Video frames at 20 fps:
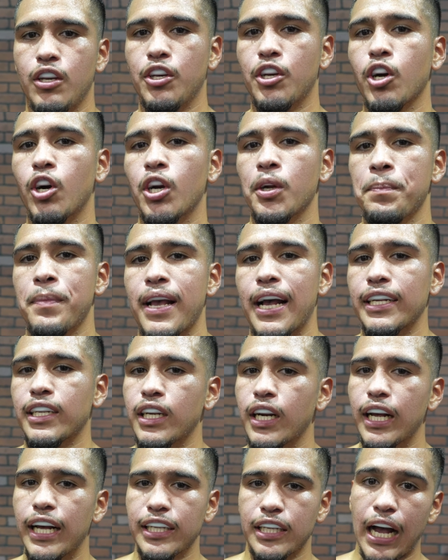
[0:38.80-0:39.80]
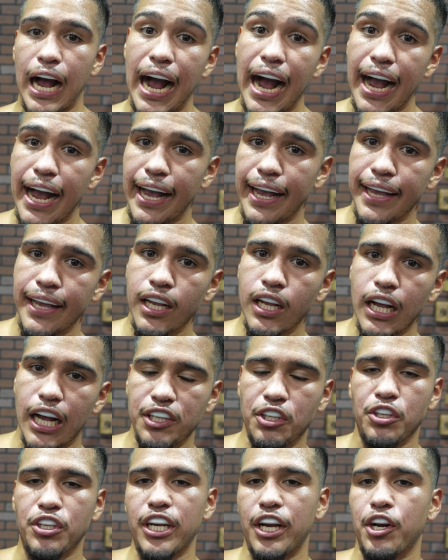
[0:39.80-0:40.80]
going to be as good as high as
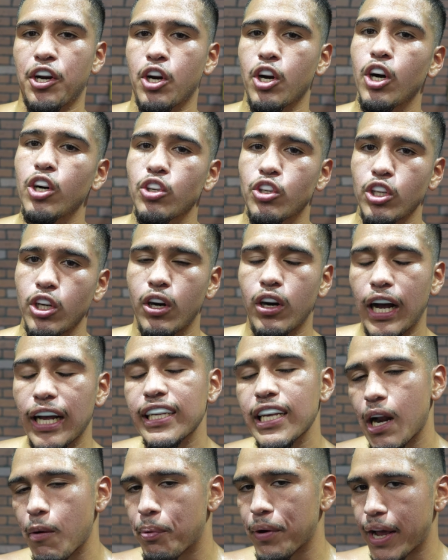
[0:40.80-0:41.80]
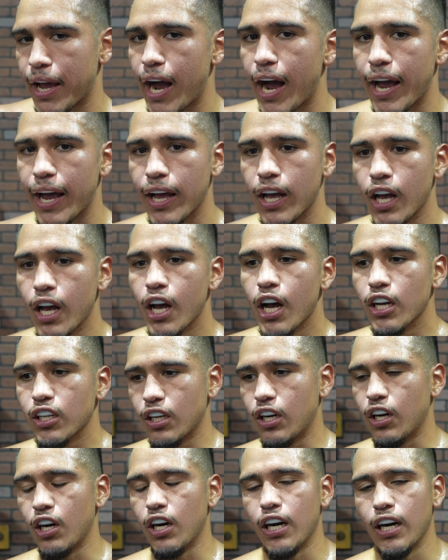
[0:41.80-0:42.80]
you set your goals, so I set it pretty high.
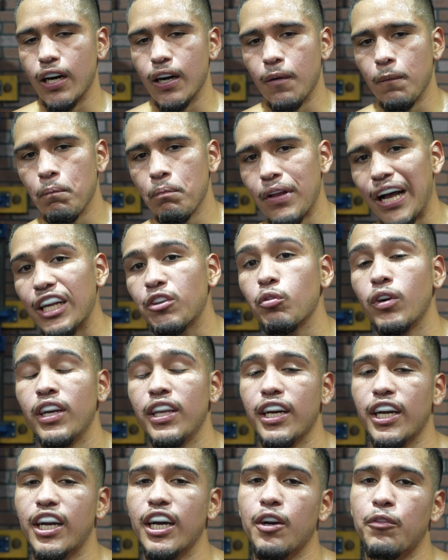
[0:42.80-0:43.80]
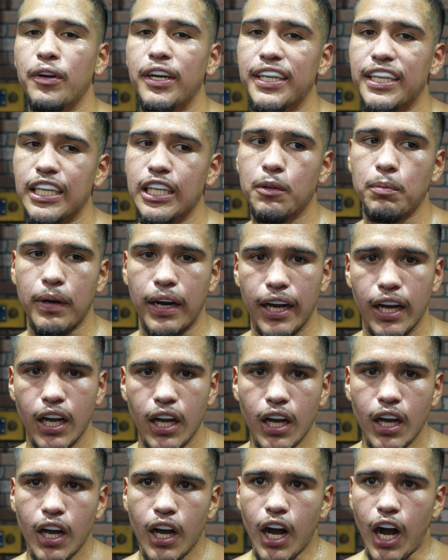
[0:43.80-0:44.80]
So that's one of the good reasons, but
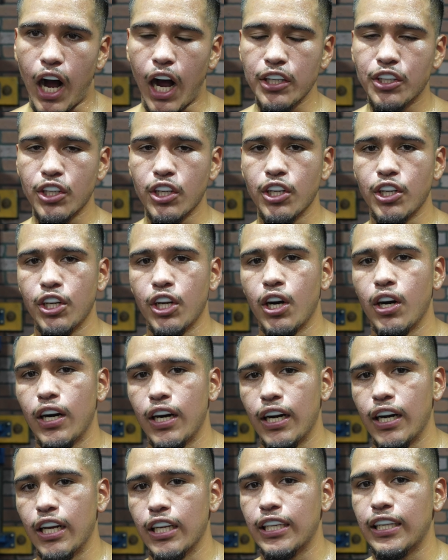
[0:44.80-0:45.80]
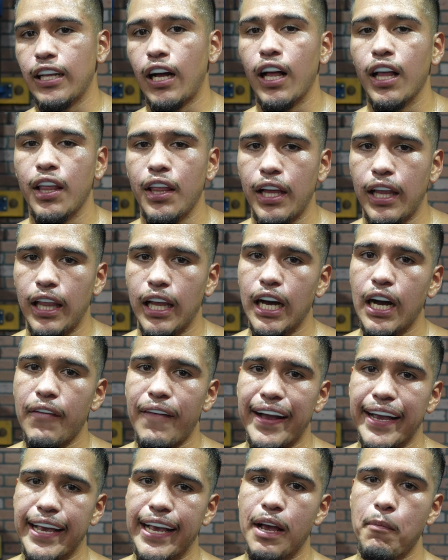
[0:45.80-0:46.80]
also, it's a lot of the love
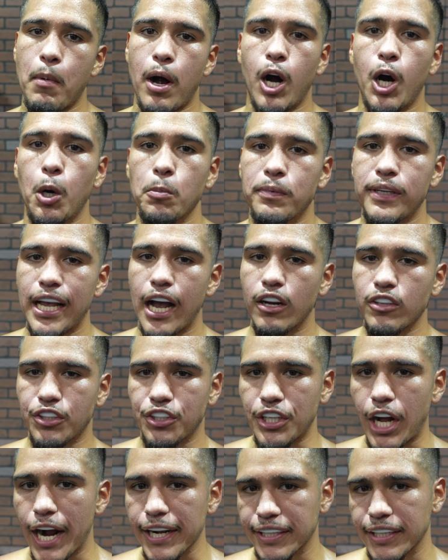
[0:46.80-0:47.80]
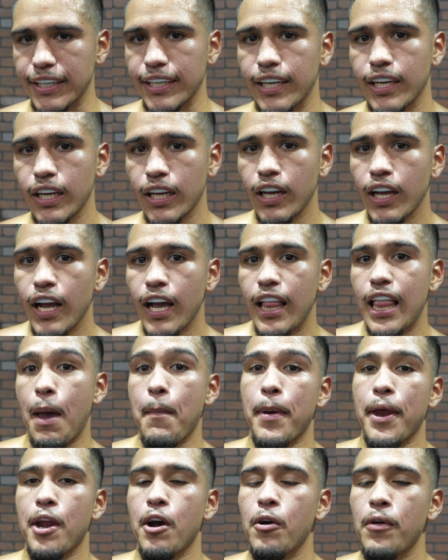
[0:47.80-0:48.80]
I get in my hometown, Stockton. Let
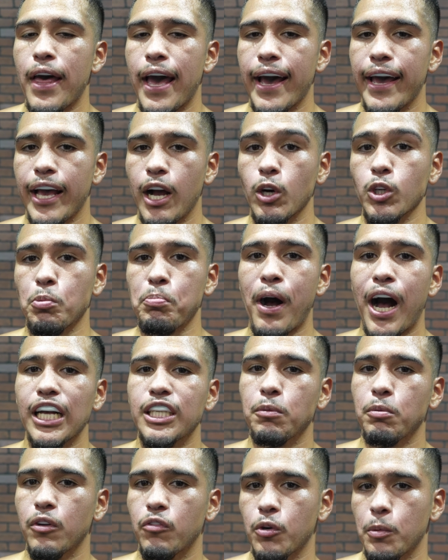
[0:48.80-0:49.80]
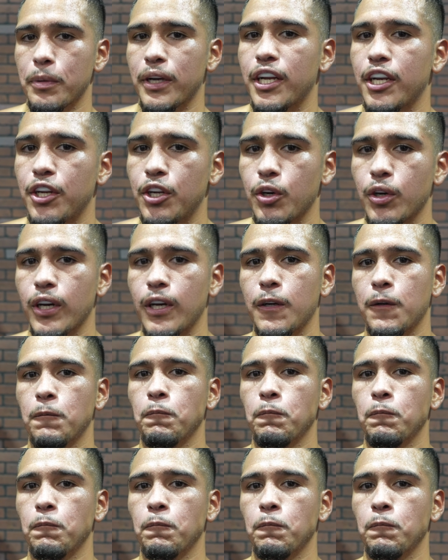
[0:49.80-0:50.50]
me know that it was possible for me to do it.